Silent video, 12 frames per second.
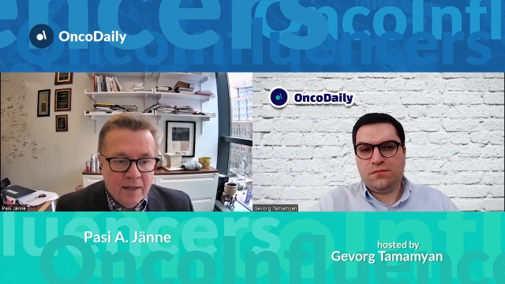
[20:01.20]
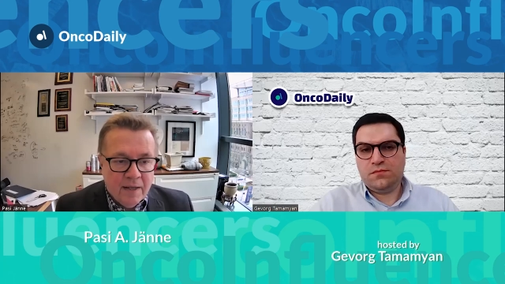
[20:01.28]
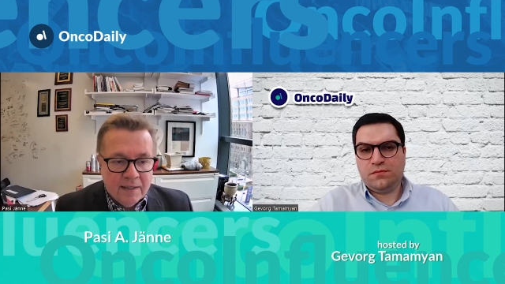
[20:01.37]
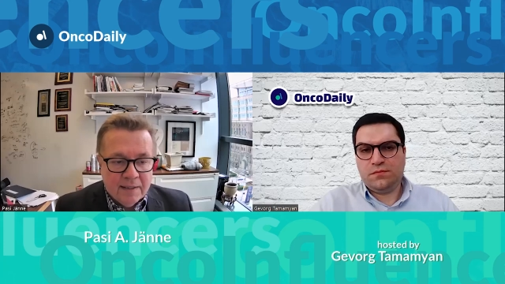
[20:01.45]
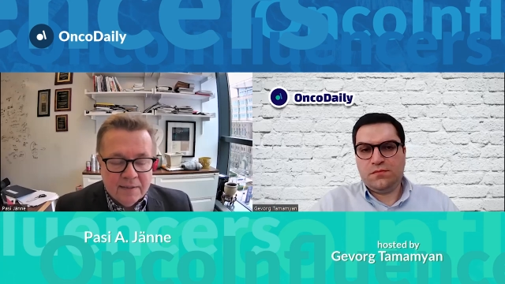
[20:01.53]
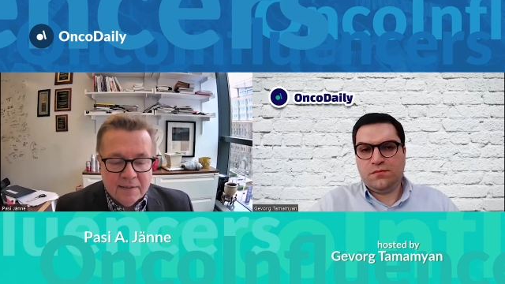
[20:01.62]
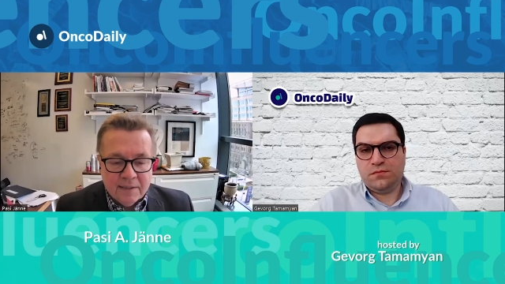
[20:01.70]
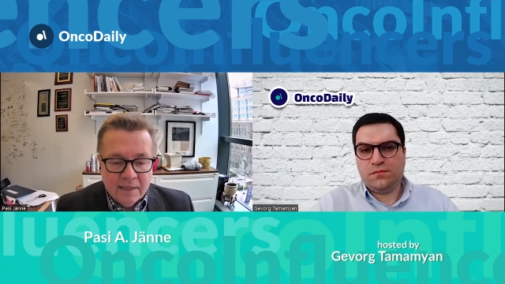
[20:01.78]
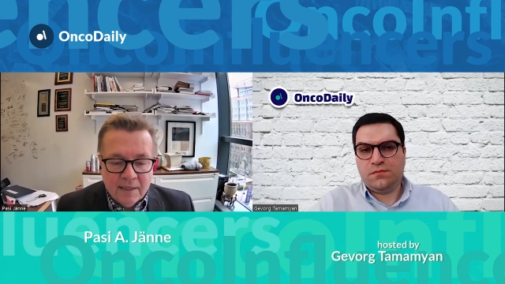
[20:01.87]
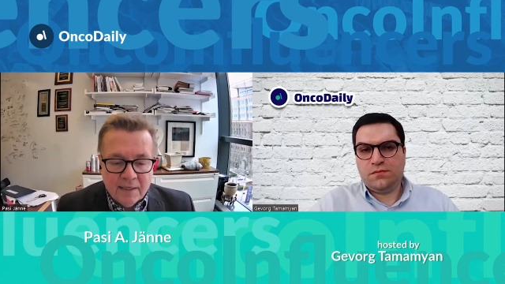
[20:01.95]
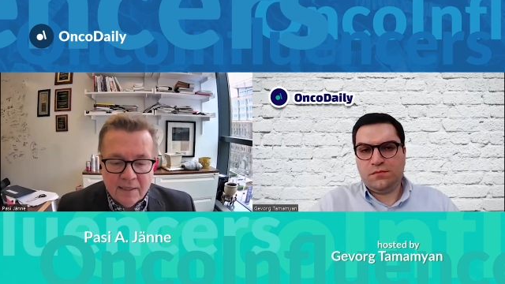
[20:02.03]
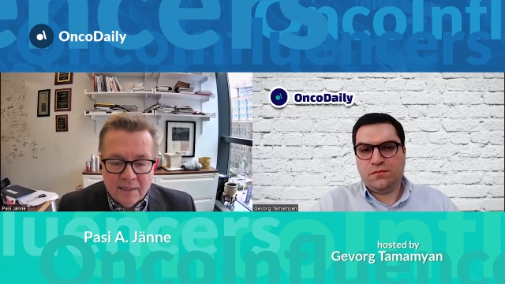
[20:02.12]
Speaker 1: it's a
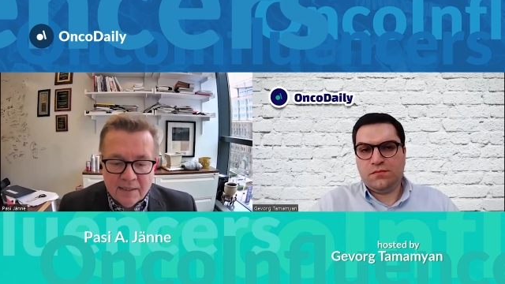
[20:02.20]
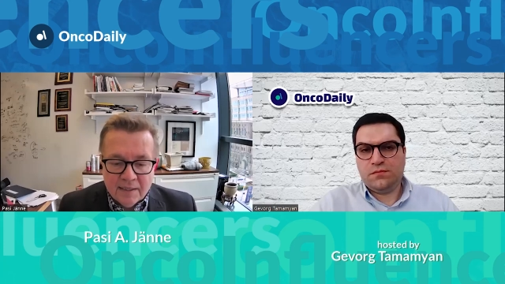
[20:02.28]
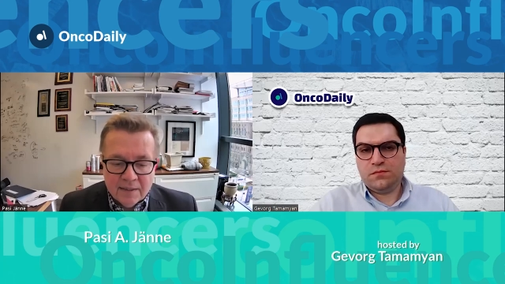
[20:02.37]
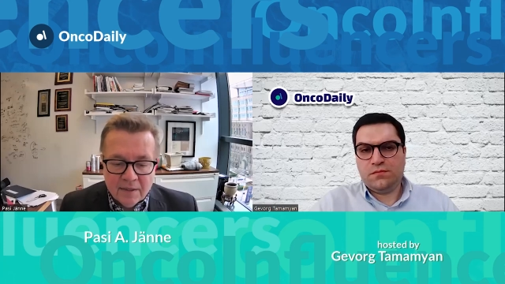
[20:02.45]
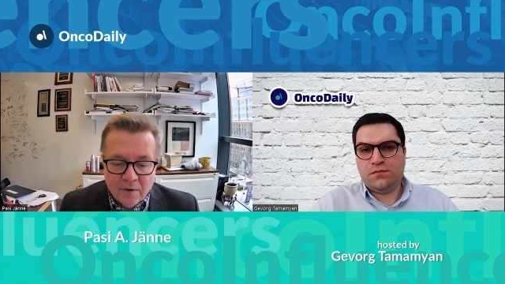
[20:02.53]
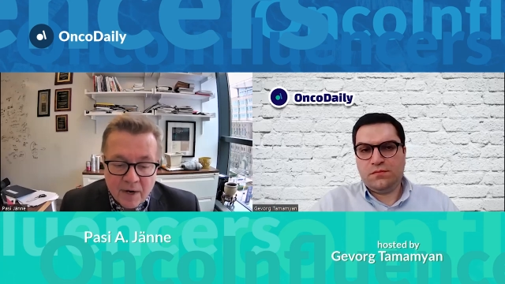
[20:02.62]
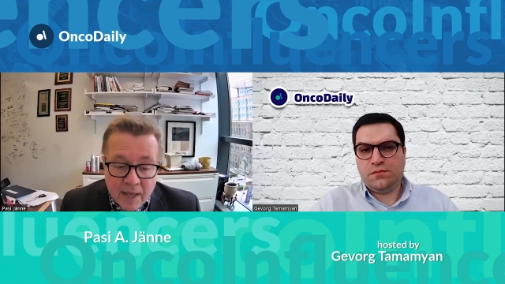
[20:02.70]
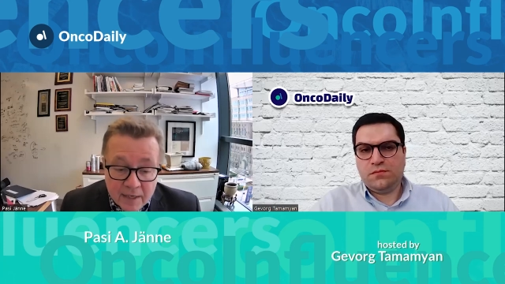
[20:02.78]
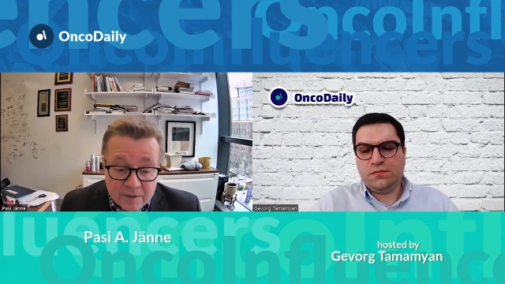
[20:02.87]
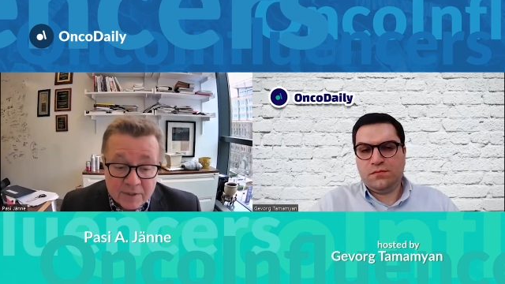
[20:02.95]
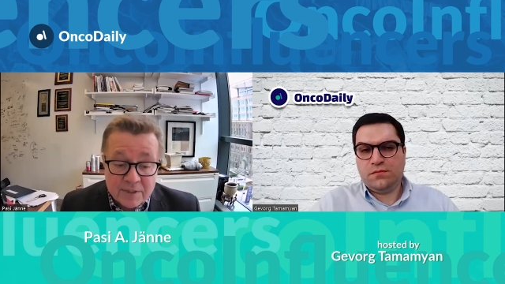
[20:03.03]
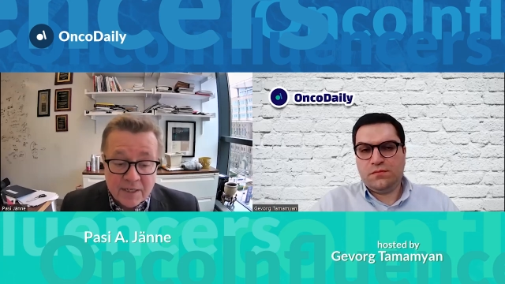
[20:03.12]
uh, good
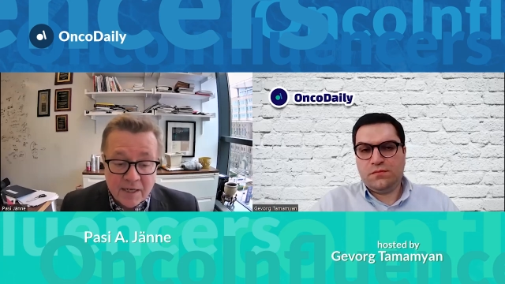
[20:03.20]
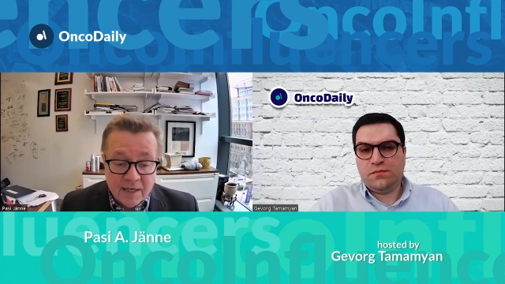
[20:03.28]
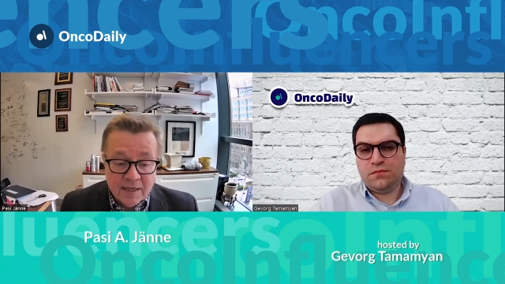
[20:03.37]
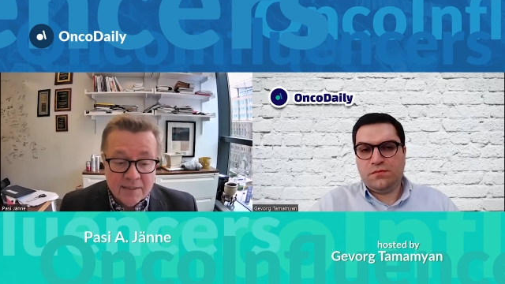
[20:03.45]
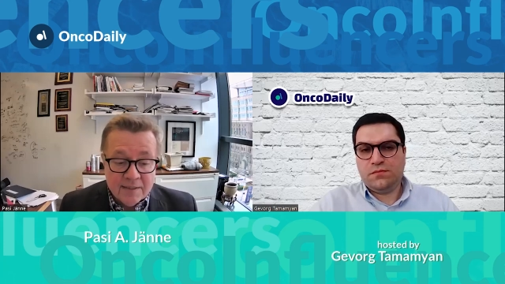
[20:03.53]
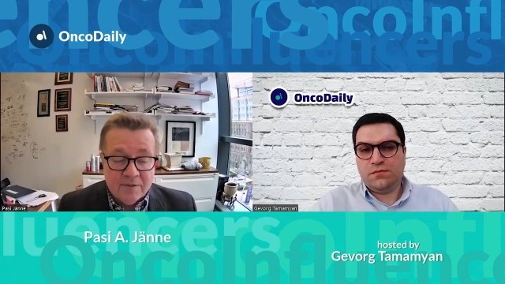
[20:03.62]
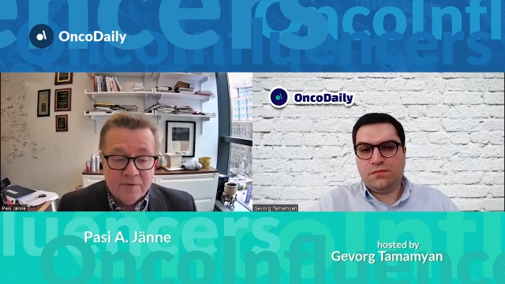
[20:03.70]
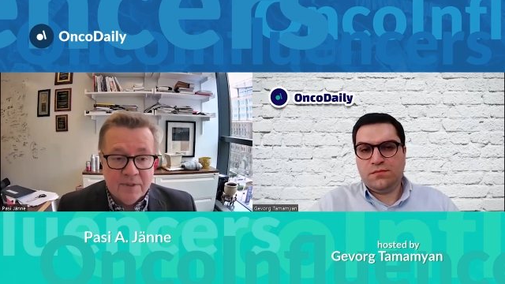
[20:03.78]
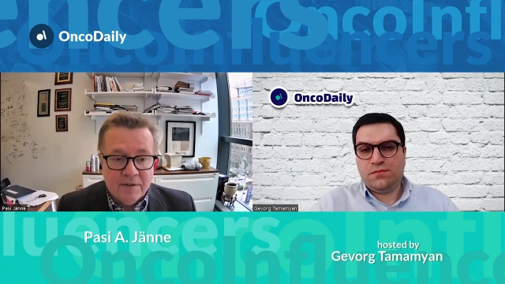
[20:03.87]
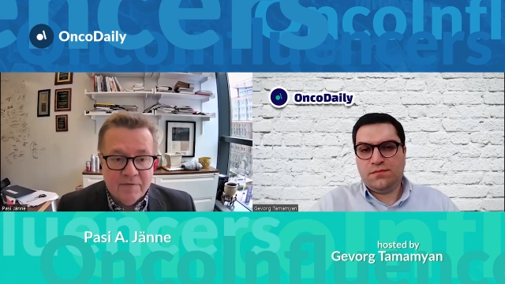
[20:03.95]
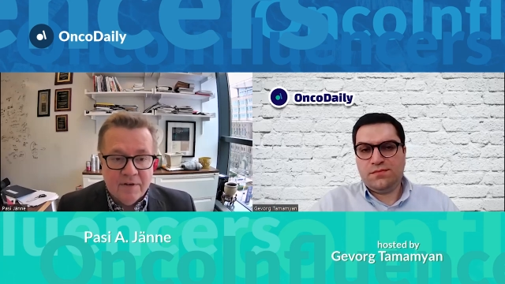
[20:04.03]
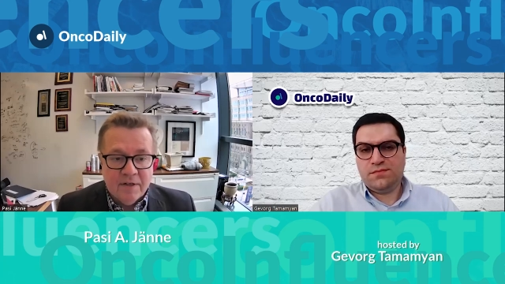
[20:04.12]
exercise, it's
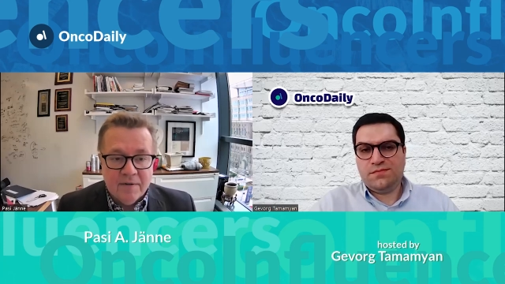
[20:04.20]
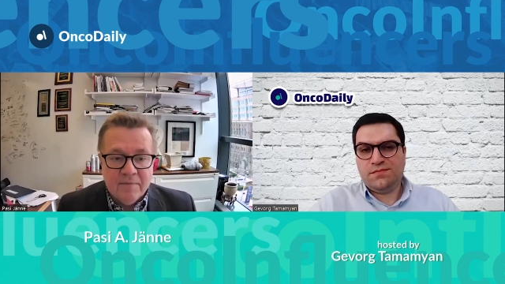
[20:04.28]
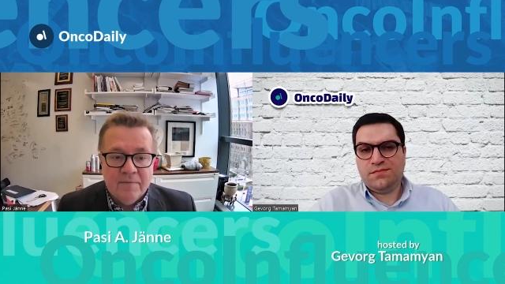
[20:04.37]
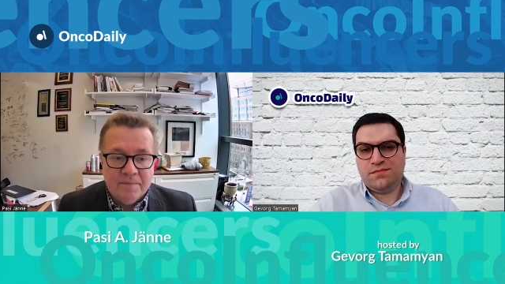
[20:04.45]
really fun.